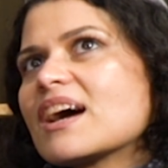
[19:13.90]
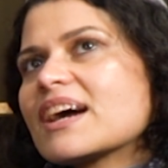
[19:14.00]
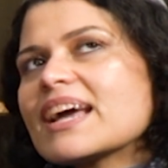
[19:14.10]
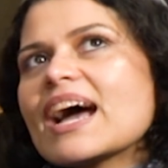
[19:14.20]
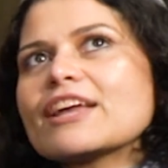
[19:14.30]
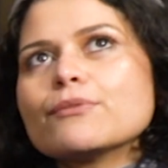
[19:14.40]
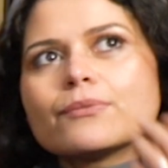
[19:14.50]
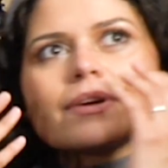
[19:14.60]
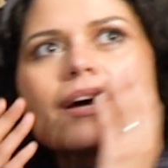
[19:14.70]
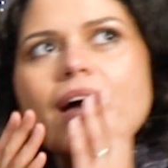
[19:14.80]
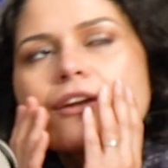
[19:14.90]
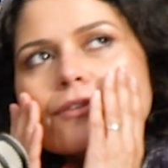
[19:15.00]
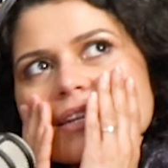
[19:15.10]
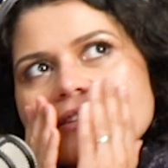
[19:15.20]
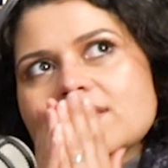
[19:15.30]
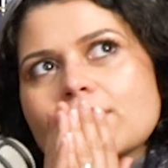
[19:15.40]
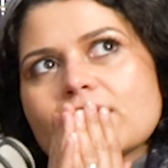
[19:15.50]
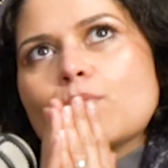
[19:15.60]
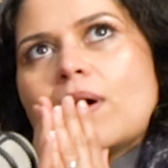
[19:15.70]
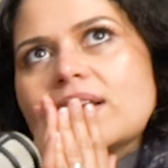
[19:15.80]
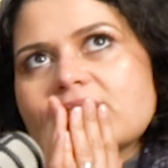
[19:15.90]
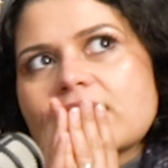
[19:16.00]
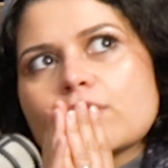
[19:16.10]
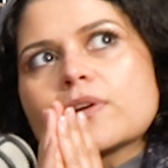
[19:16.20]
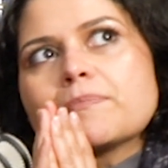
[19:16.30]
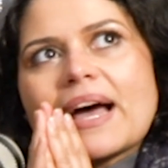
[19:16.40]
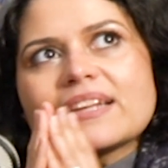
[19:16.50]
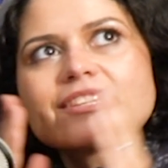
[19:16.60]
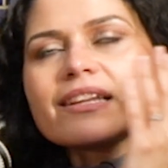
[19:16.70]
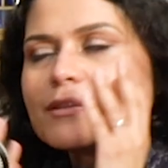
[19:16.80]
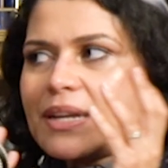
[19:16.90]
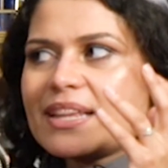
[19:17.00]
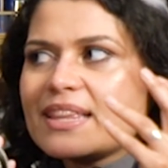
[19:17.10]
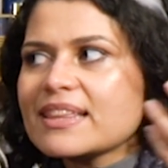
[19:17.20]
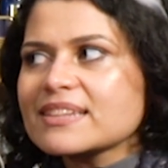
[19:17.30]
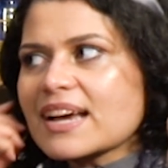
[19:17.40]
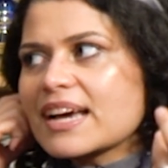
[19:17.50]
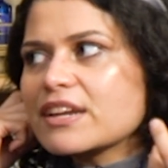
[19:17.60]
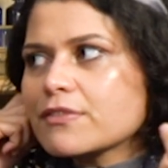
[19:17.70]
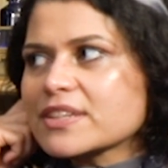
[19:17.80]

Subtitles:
Again, I don't necessarily want to say the word masculine, but I think that's kind of